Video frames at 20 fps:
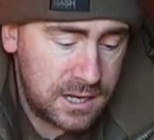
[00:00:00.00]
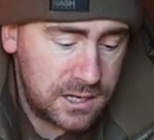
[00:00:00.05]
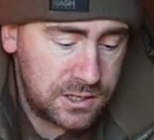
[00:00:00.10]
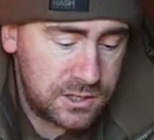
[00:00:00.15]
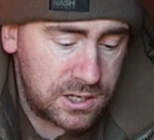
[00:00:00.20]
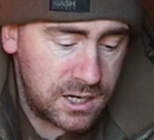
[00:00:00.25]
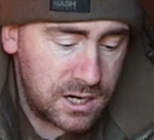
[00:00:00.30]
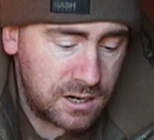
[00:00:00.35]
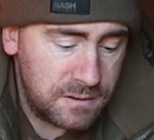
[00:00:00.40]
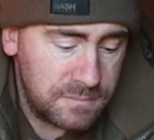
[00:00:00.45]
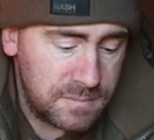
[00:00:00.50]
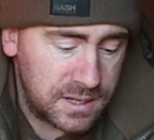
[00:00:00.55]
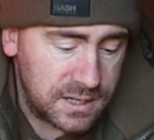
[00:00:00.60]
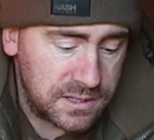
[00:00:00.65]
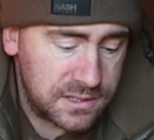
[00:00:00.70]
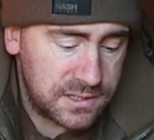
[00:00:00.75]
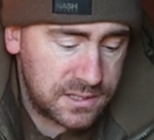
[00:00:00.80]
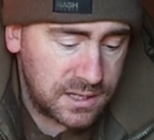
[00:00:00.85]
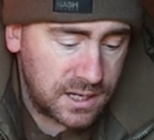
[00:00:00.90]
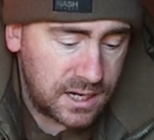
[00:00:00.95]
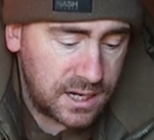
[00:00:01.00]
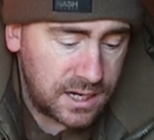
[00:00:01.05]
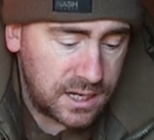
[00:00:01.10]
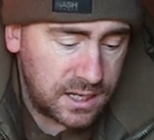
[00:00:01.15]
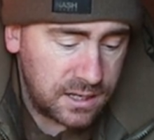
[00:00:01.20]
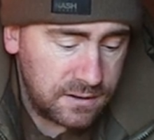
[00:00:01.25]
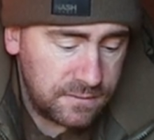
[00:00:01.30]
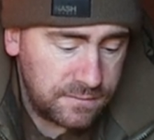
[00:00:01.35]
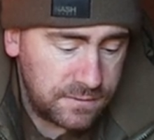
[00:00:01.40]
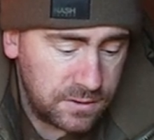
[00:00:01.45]
so you don't miss
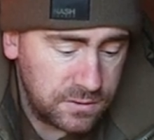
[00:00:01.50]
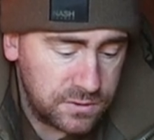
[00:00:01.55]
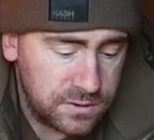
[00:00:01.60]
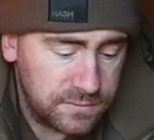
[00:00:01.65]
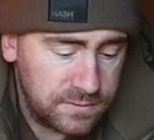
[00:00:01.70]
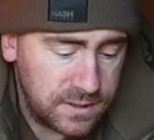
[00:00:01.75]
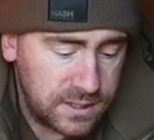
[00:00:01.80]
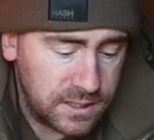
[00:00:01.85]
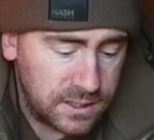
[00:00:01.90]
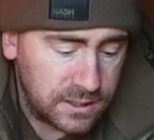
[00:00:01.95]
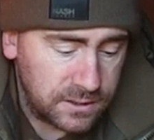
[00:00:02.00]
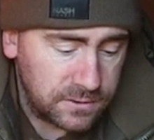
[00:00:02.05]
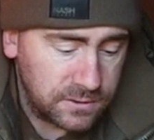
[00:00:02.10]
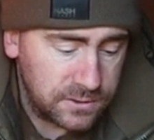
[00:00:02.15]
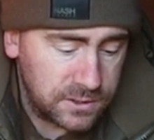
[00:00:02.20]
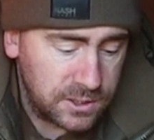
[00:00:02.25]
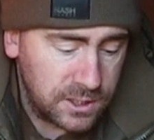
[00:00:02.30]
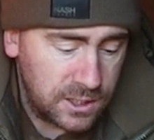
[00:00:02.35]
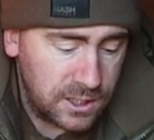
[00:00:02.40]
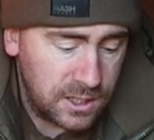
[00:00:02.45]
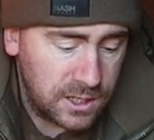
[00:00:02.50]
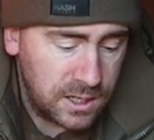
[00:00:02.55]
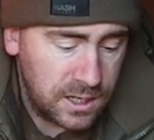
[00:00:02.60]
any future videos.